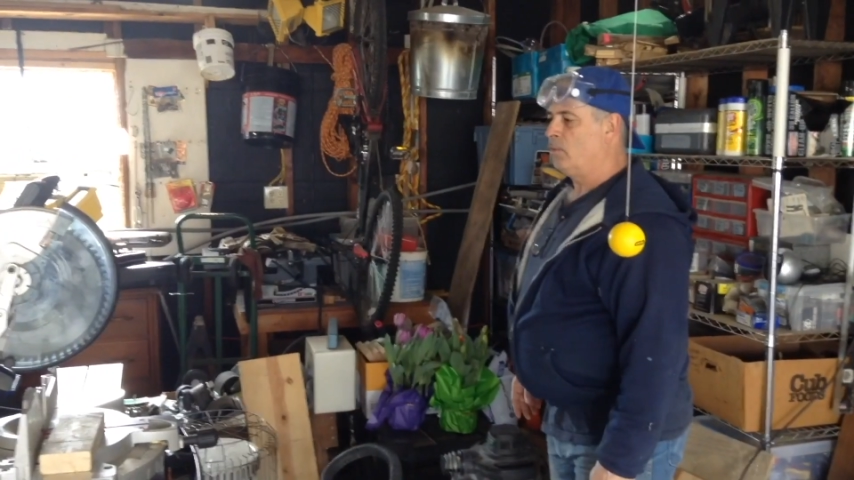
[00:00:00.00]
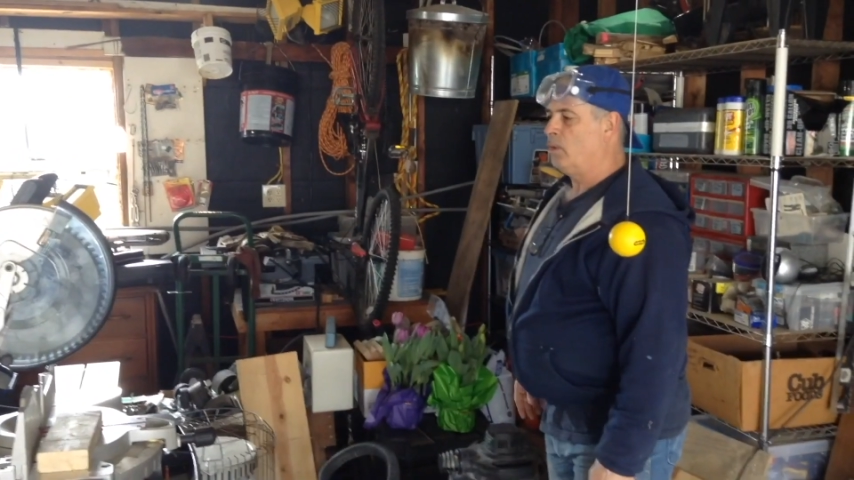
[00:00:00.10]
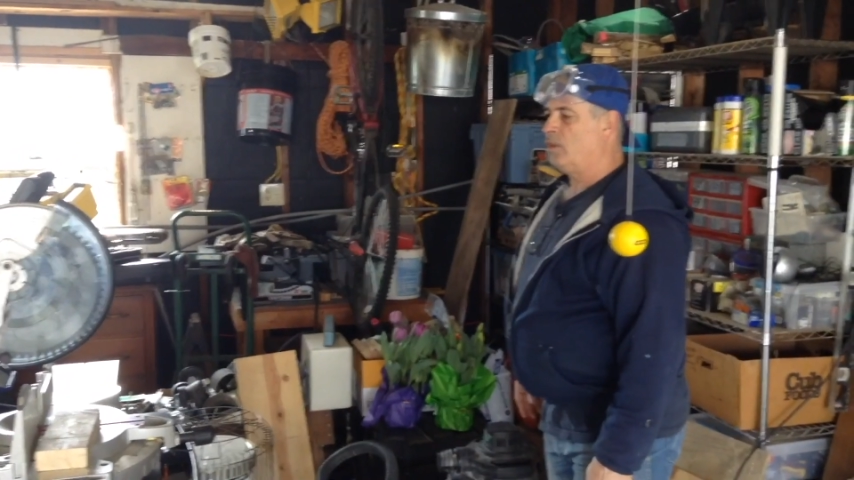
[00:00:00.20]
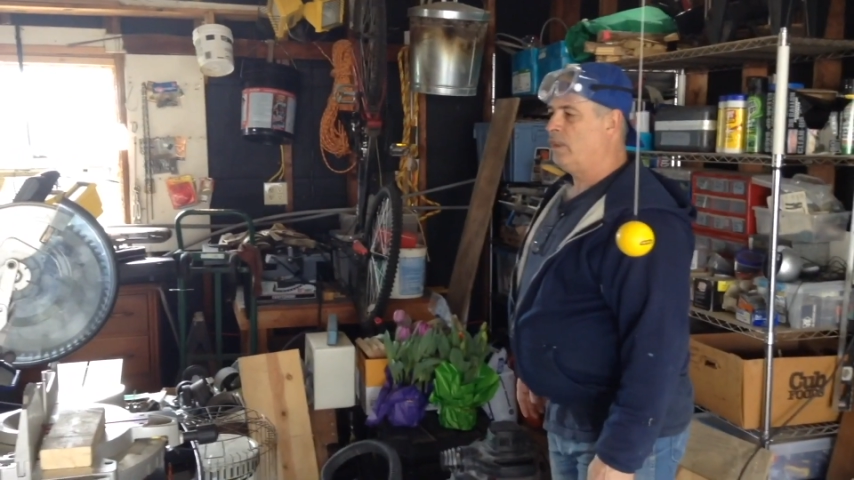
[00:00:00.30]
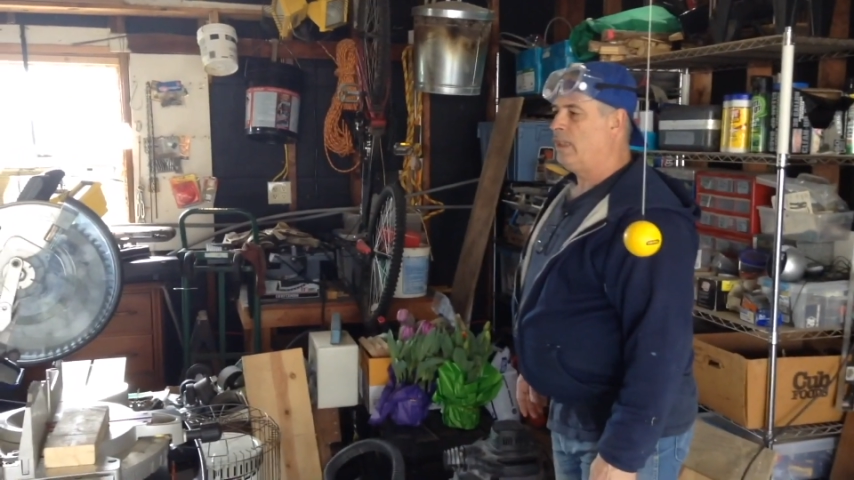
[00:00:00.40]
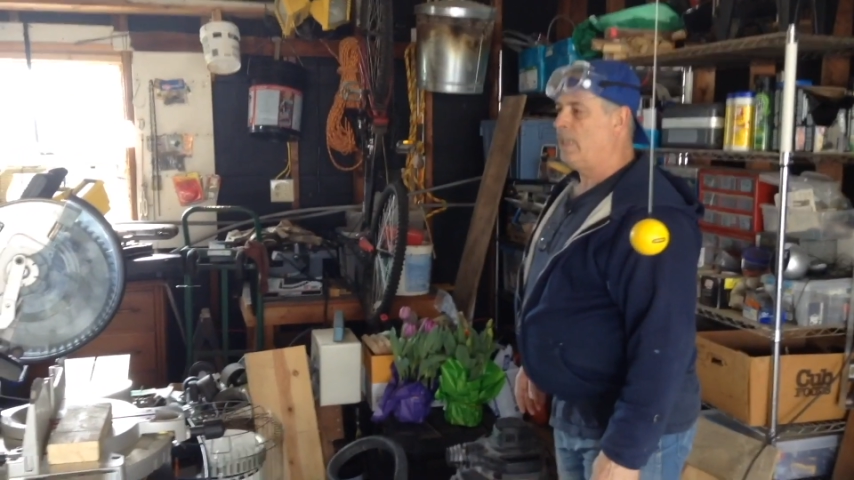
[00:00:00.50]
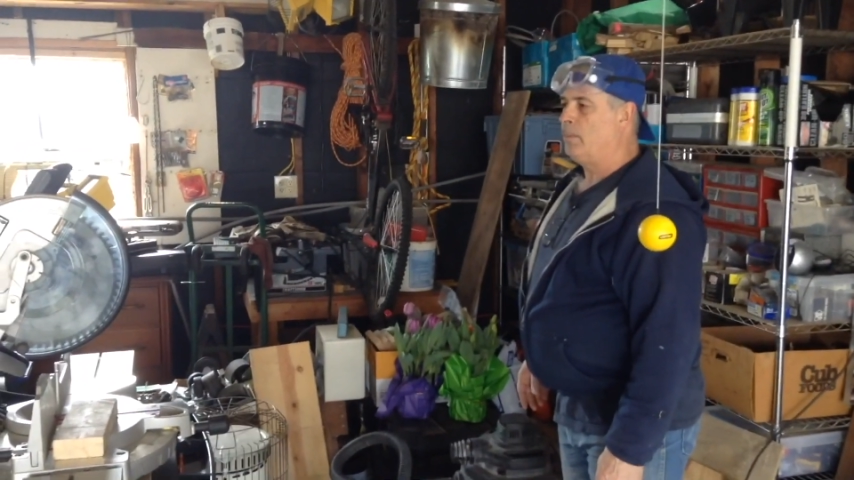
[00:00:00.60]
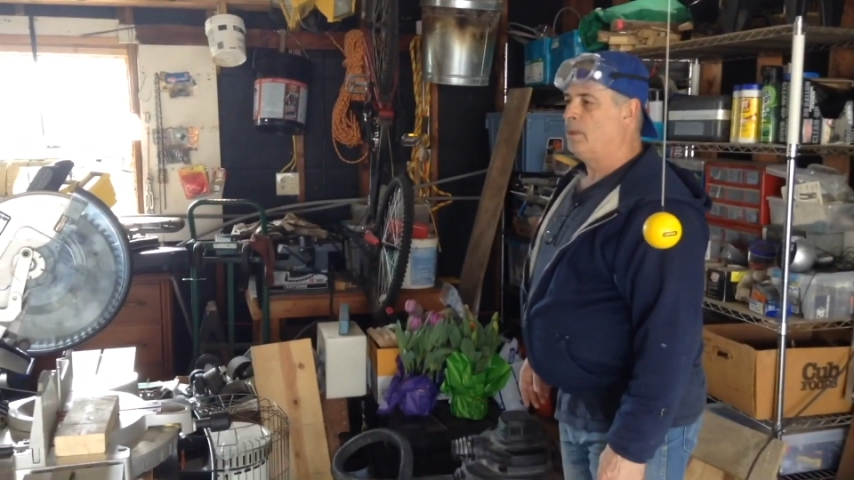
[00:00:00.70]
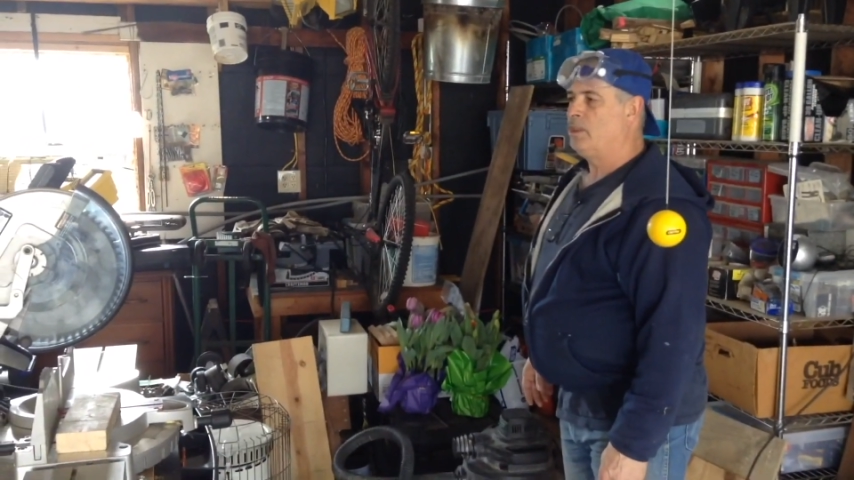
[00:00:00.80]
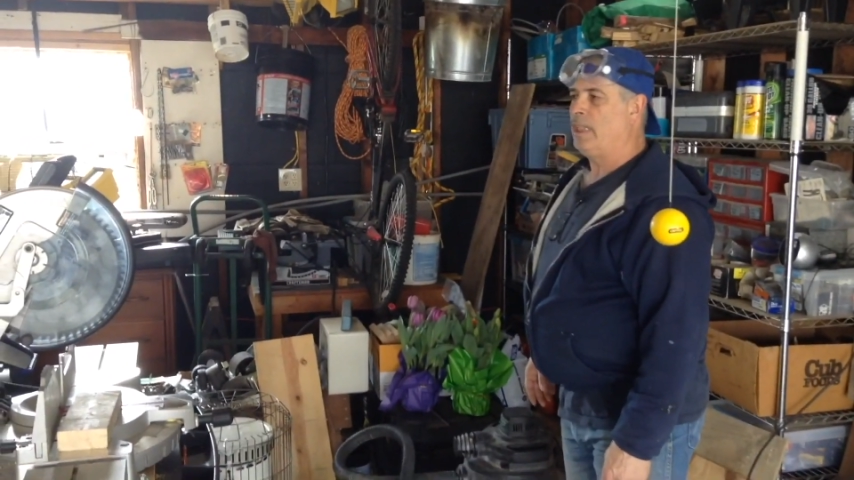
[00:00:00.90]
we'll see how
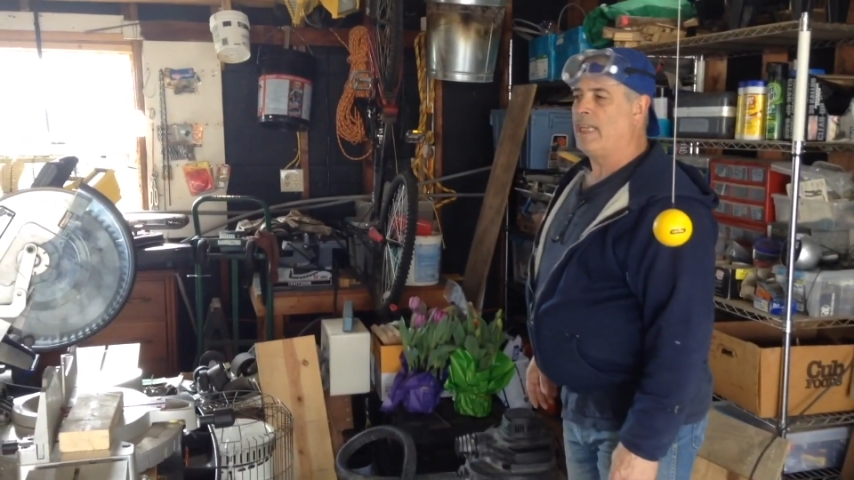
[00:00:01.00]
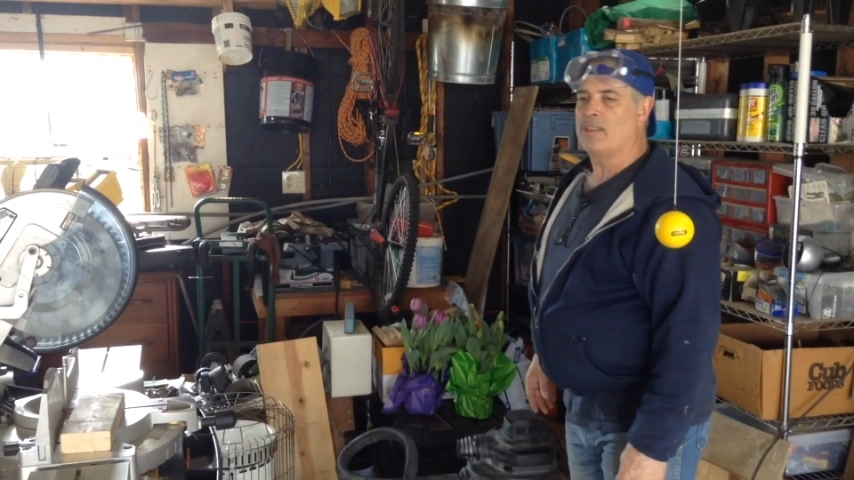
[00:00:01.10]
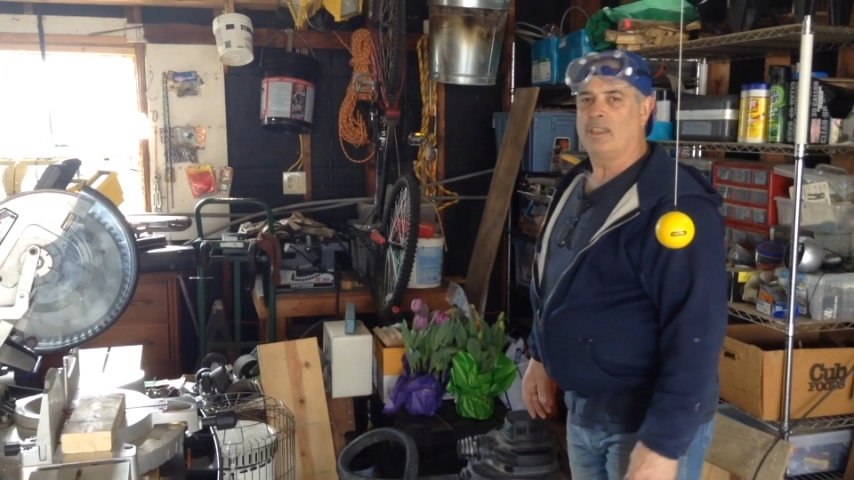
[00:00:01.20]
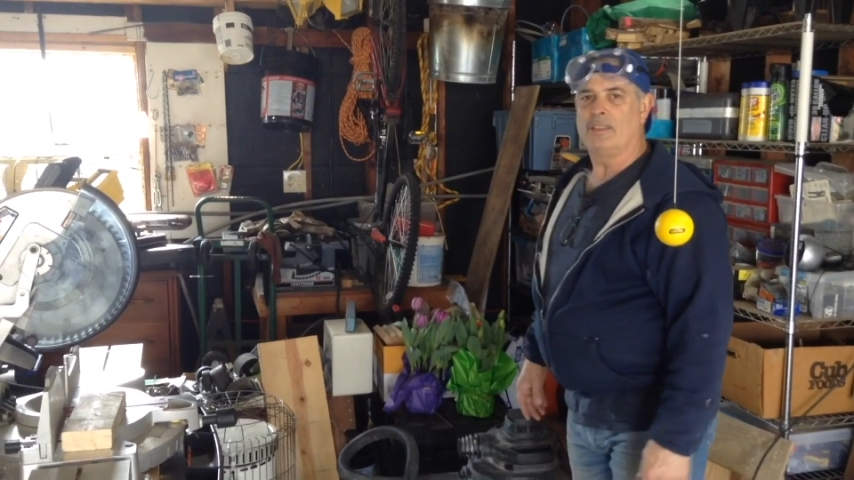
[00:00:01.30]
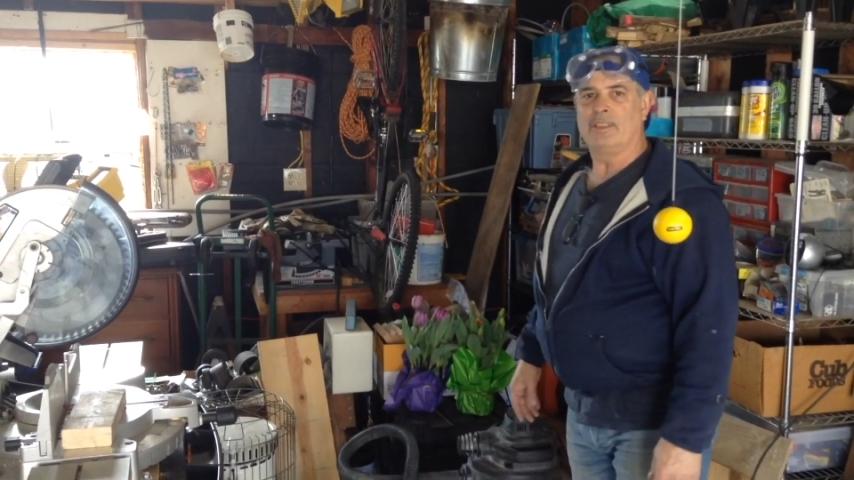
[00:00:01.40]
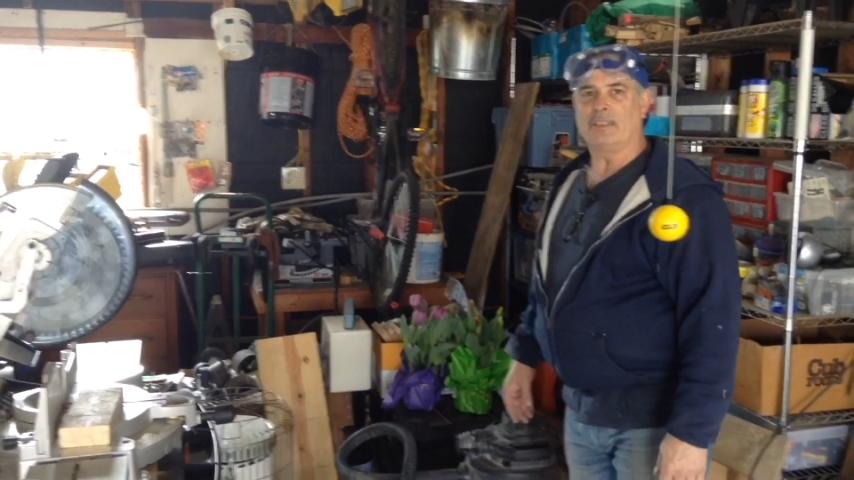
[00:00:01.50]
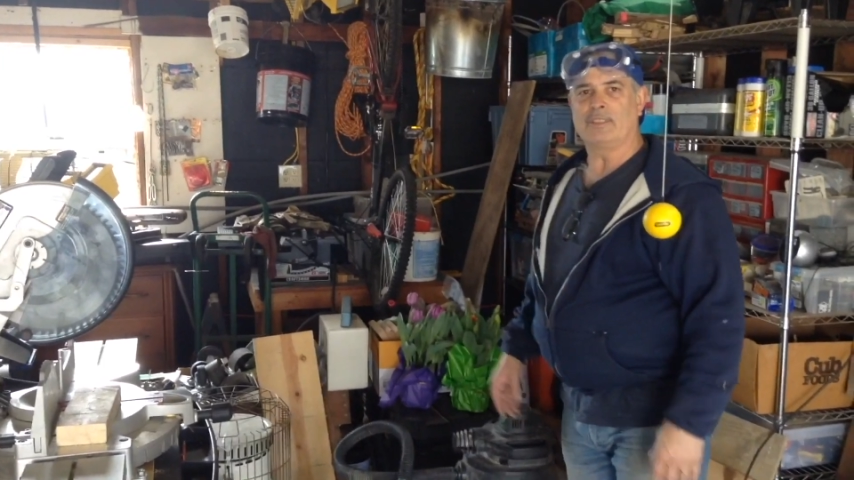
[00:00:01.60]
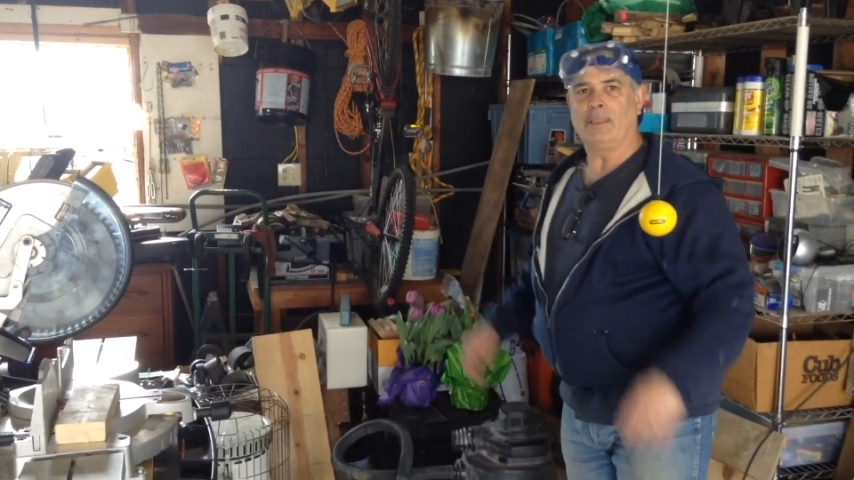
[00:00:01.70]
much it actually sucks